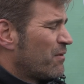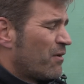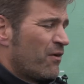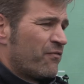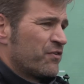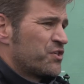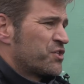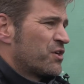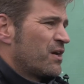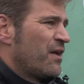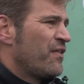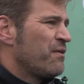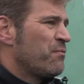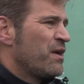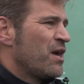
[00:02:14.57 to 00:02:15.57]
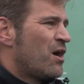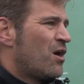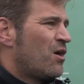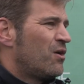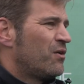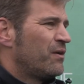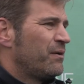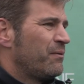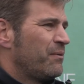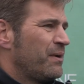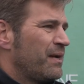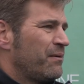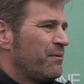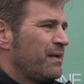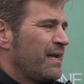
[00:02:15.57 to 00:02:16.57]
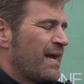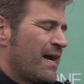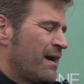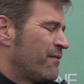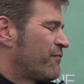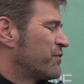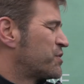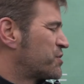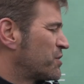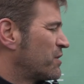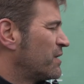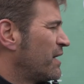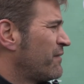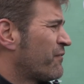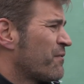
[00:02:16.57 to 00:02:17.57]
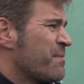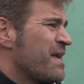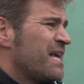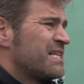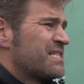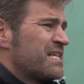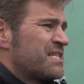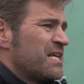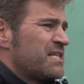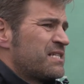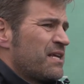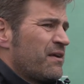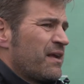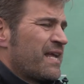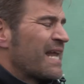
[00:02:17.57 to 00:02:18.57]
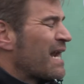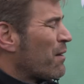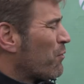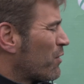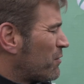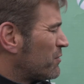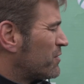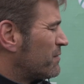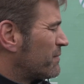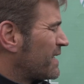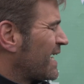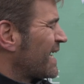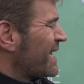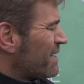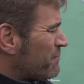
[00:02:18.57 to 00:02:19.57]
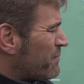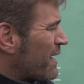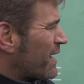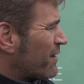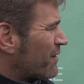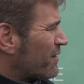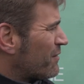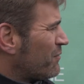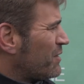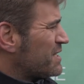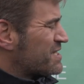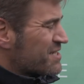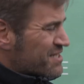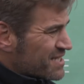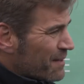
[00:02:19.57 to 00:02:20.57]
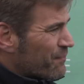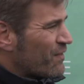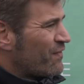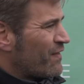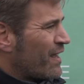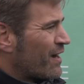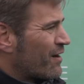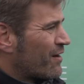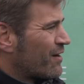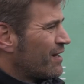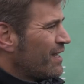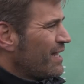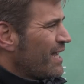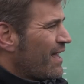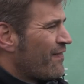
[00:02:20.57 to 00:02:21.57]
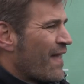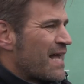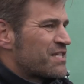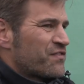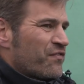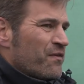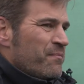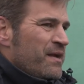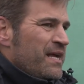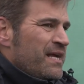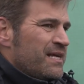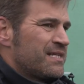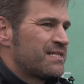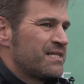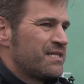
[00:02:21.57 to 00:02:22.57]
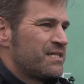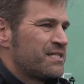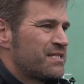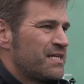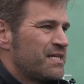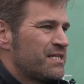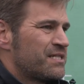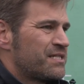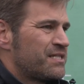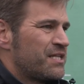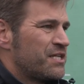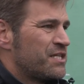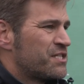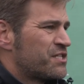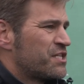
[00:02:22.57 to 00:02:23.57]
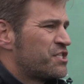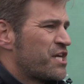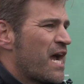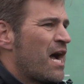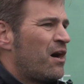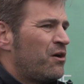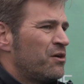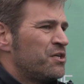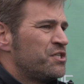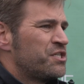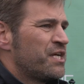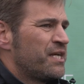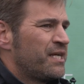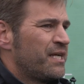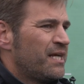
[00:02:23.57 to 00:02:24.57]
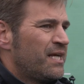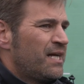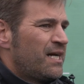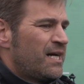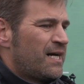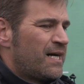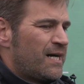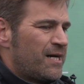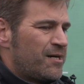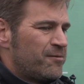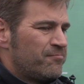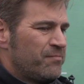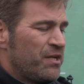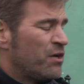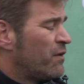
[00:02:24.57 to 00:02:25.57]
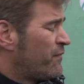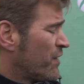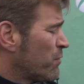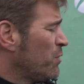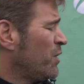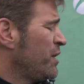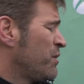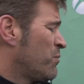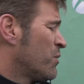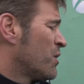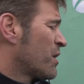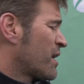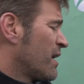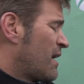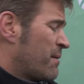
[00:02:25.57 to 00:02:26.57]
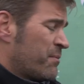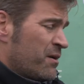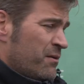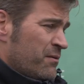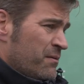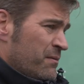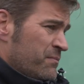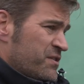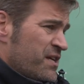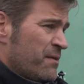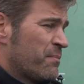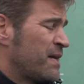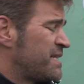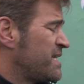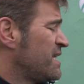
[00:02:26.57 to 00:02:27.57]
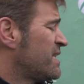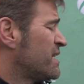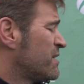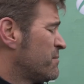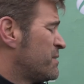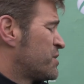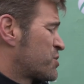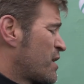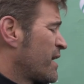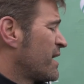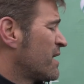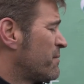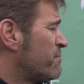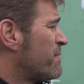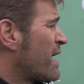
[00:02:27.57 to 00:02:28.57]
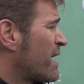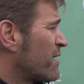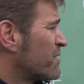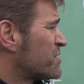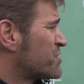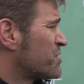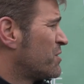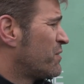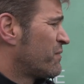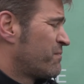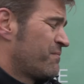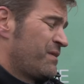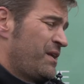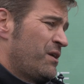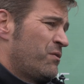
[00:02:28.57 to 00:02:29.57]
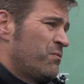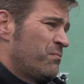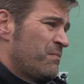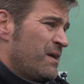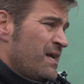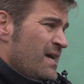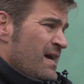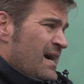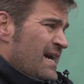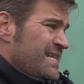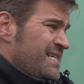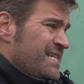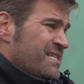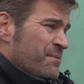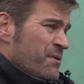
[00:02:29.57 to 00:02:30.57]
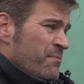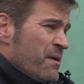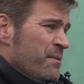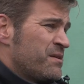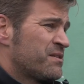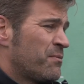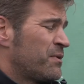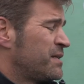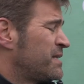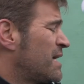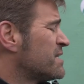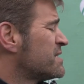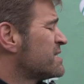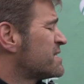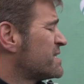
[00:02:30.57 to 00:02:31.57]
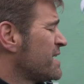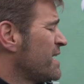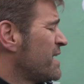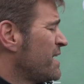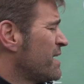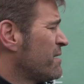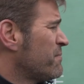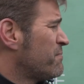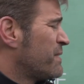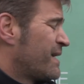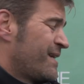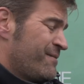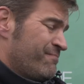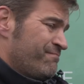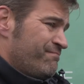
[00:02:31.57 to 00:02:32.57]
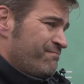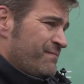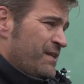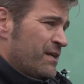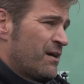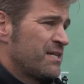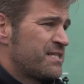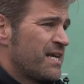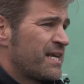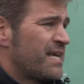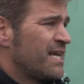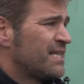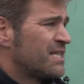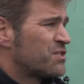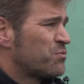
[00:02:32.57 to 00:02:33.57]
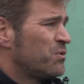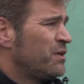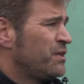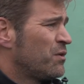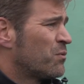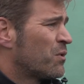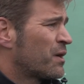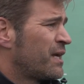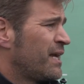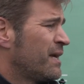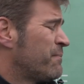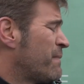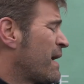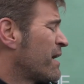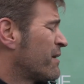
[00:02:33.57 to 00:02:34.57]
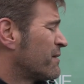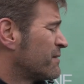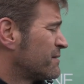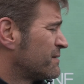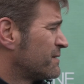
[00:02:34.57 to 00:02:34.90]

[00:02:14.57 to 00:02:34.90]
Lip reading: Oh, for sure. I think we all, for sure. And for me, it's can I work with him? Can I get him better? Is there something there? And that's, for me, is the challenge. And, you know, if they're willing to work, I'm going to sink my teeth into him and try to get him better. So, you know, I see something maybe someone doesn't see in him, but, you know, I see a kid that's willing to work and get better.